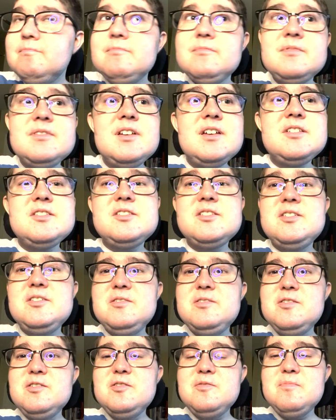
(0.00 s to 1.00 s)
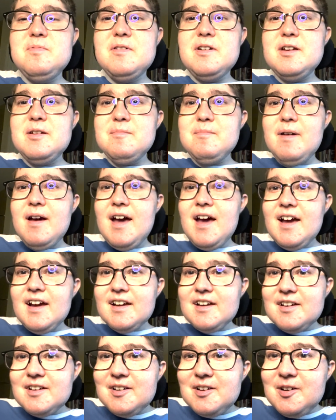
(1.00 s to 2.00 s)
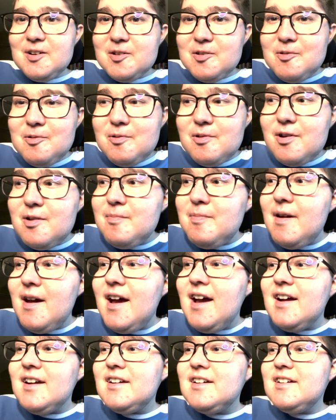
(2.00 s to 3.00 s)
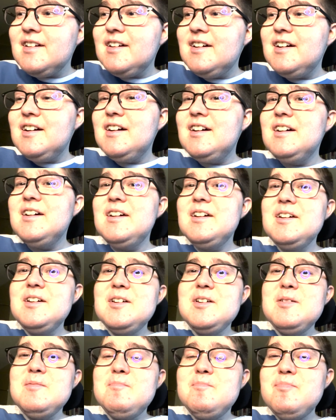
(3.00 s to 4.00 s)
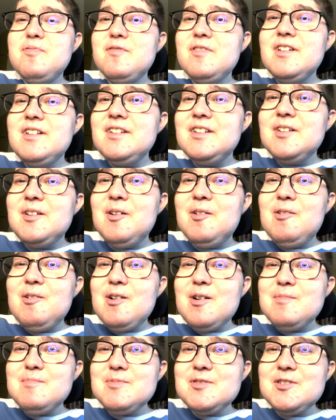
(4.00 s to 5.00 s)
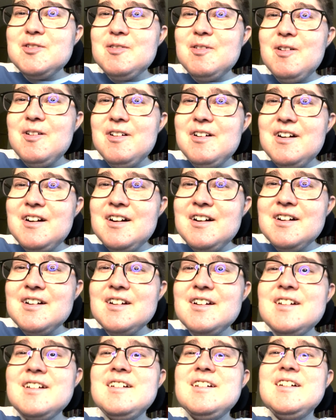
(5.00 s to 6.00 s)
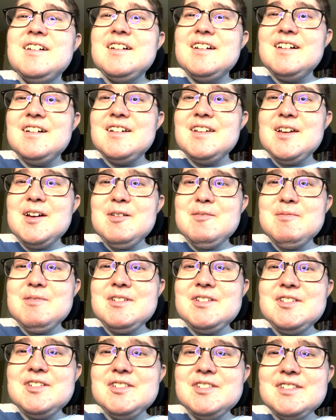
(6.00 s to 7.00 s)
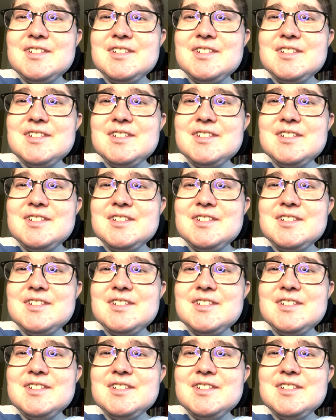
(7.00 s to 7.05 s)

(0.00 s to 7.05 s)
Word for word: Yes, you do bring back uh, quarterback uh, Brennan Armstrong, uh, yeah, which is